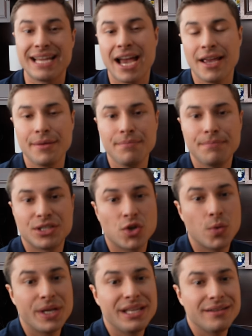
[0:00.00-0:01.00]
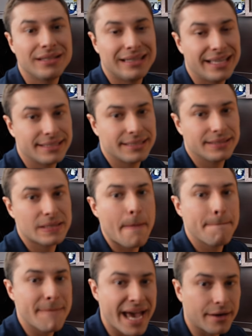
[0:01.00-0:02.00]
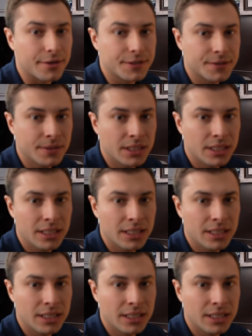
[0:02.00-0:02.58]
time between lessons matters.